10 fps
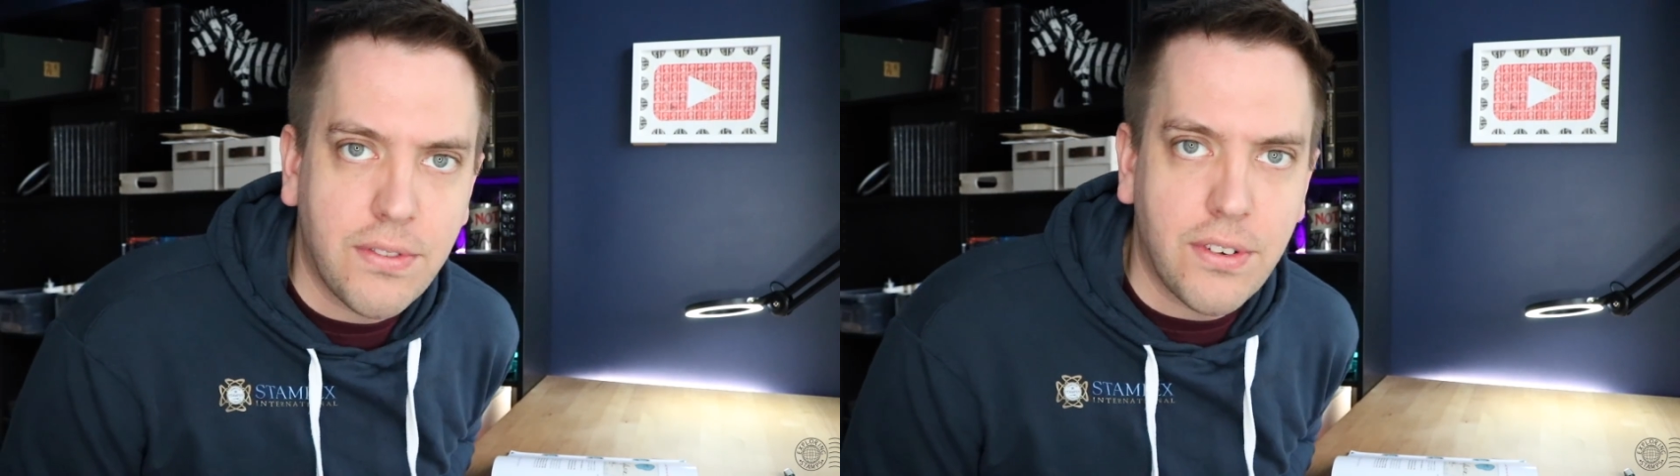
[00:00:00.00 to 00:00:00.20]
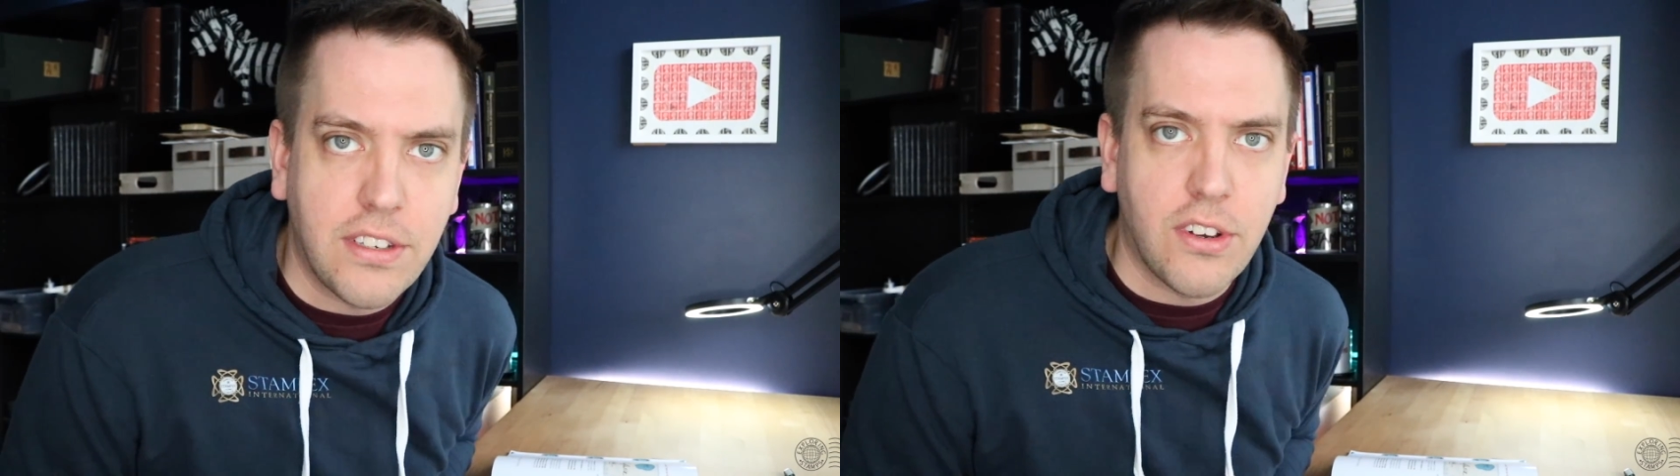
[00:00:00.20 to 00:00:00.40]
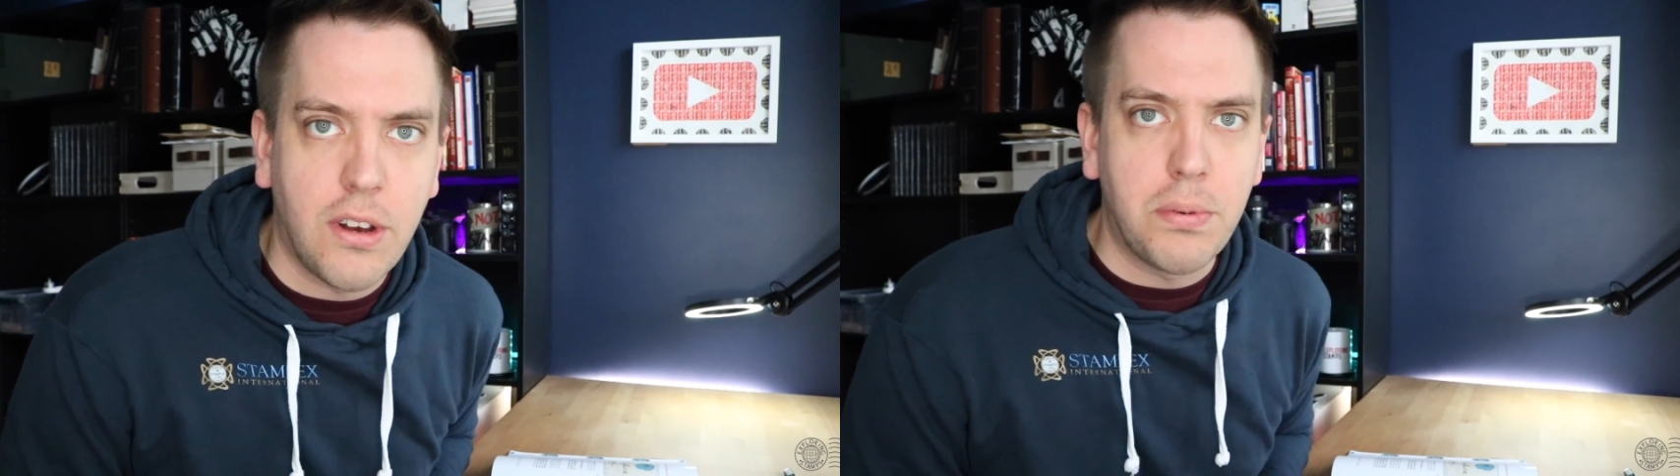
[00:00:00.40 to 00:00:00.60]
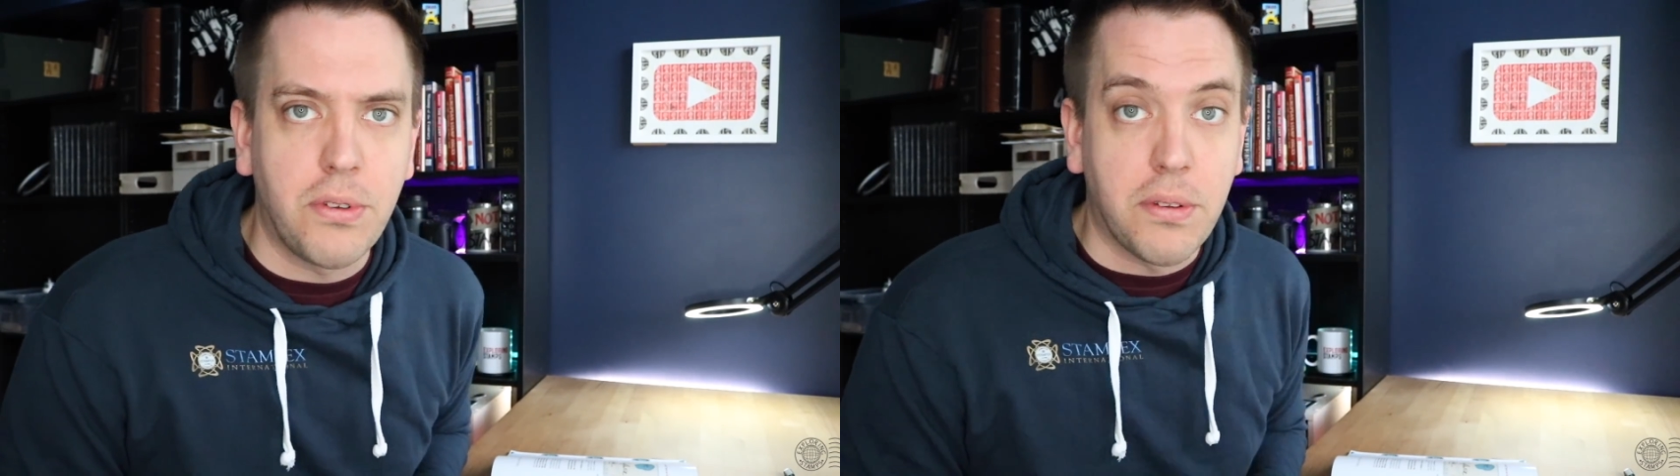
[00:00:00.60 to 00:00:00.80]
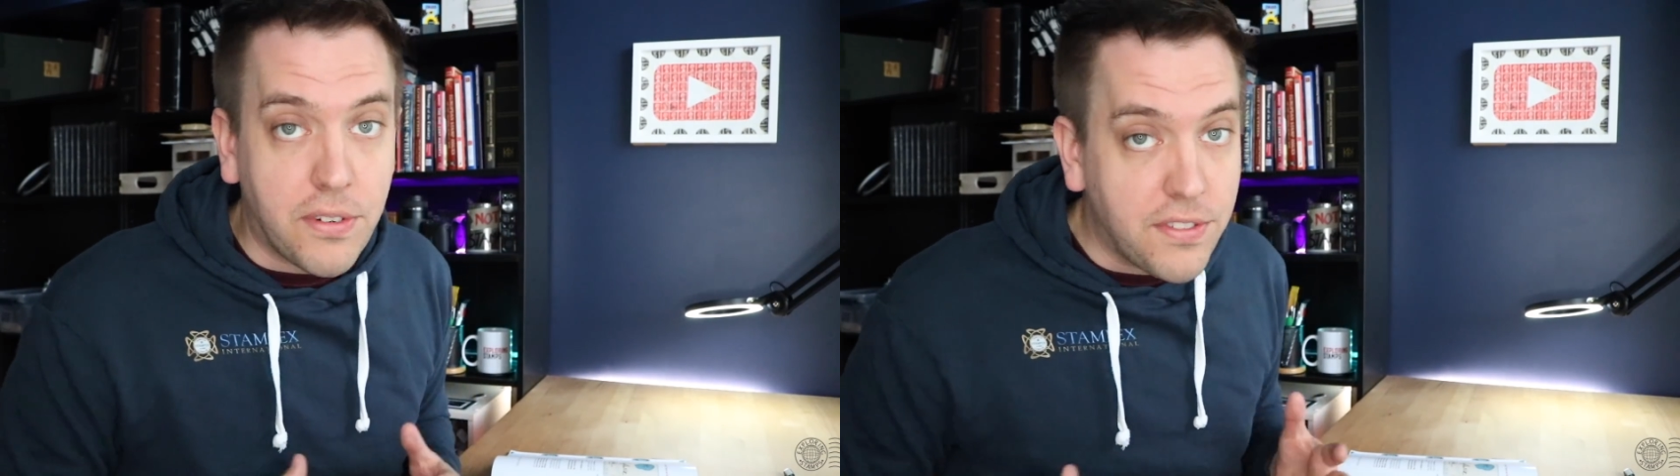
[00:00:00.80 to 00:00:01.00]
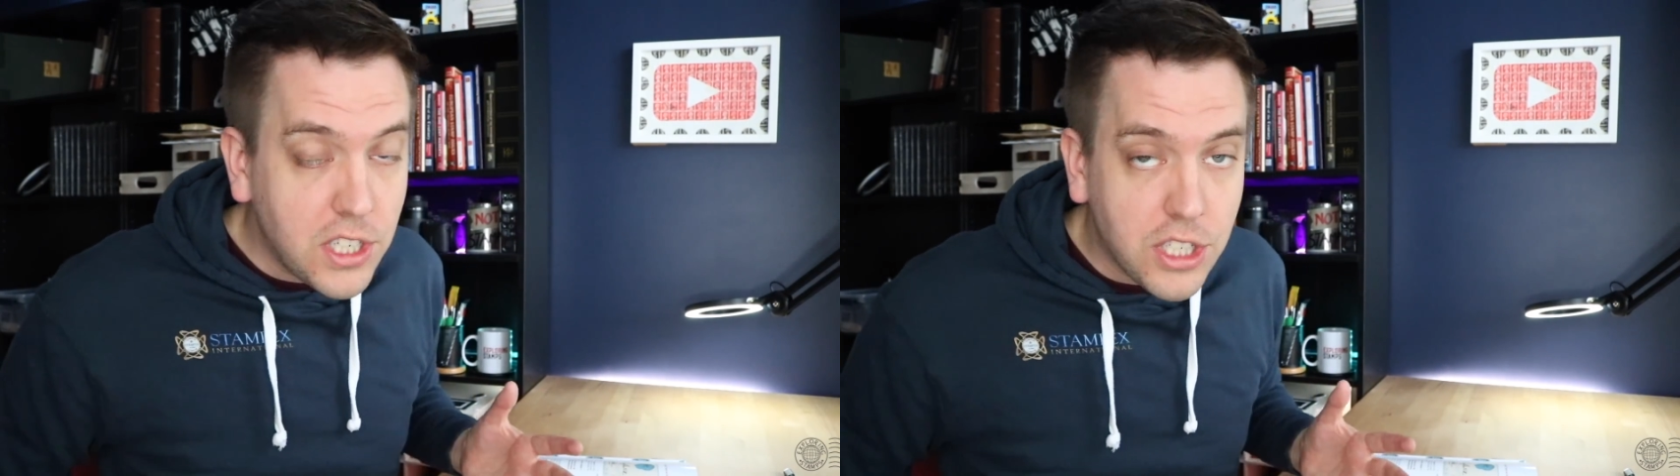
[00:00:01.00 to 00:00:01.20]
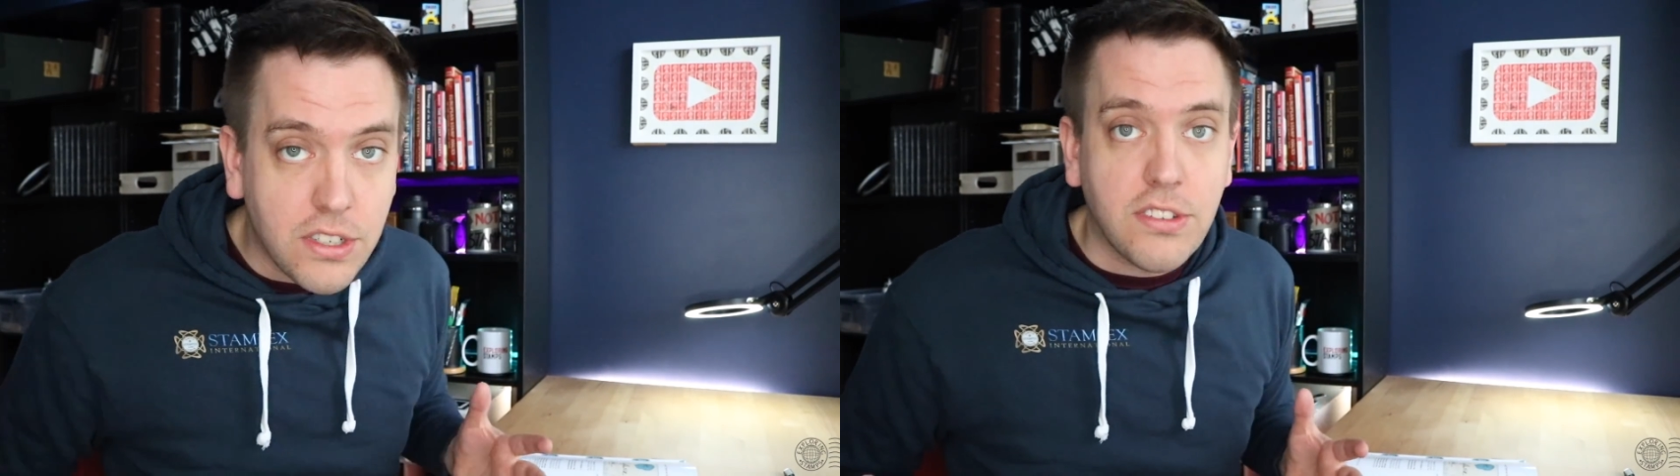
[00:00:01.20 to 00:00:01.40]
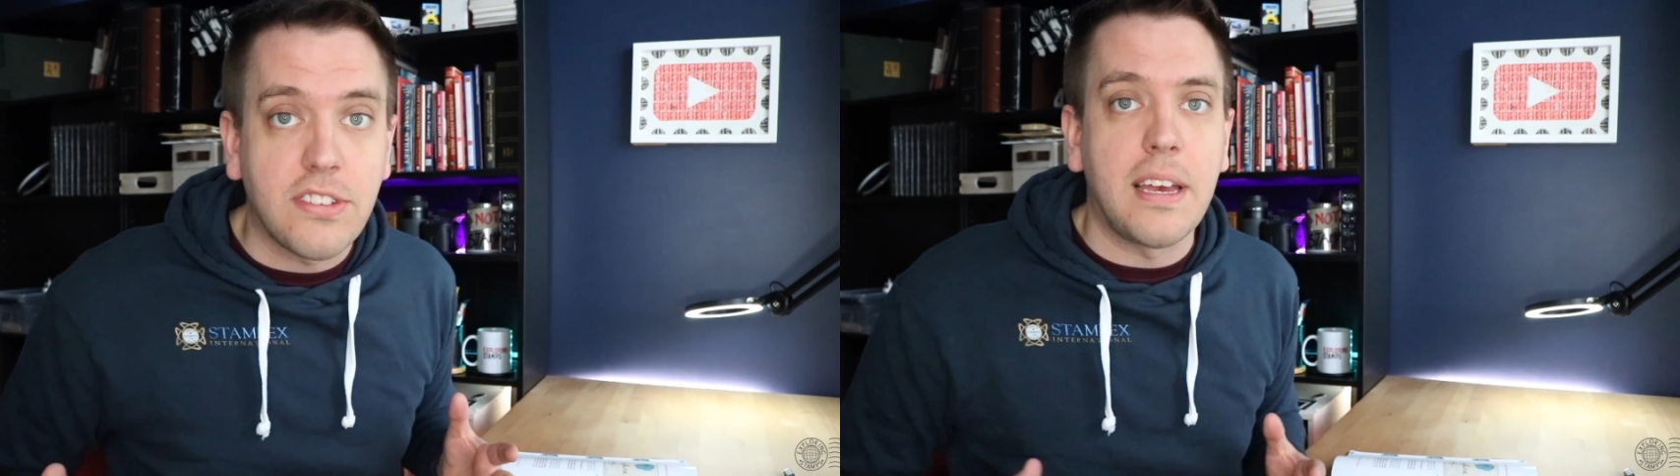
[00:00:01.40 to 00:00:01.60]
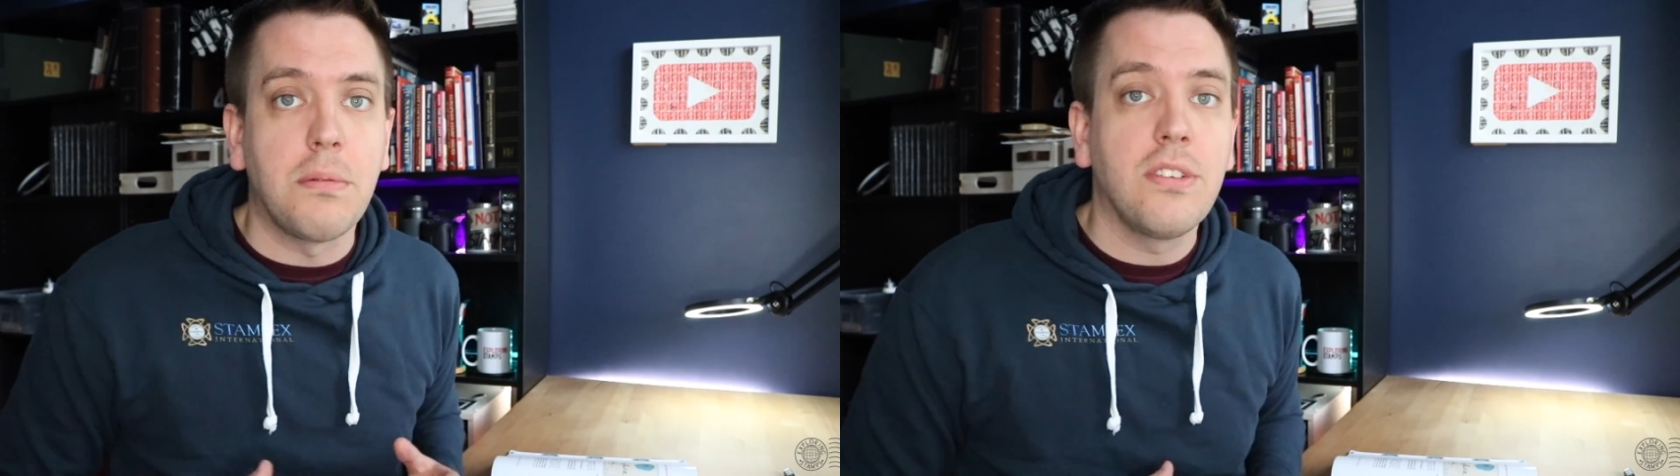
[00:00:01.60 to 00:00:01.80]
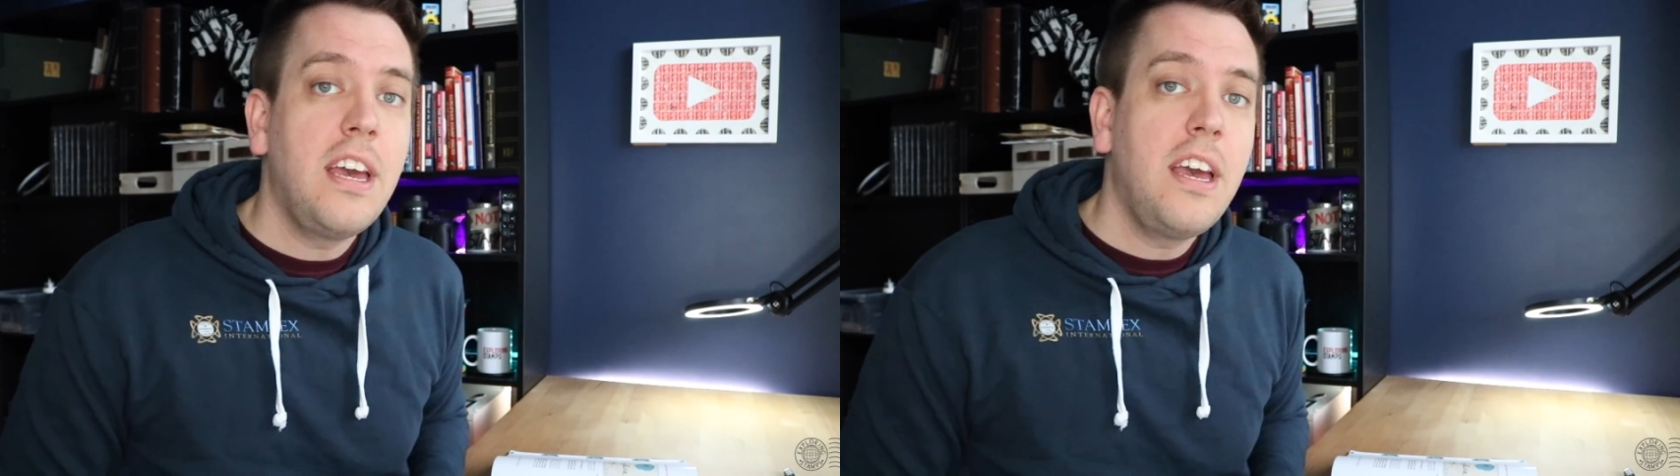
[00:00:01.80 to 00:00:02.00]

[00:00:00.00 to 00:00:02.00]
for example, the provisional stamps,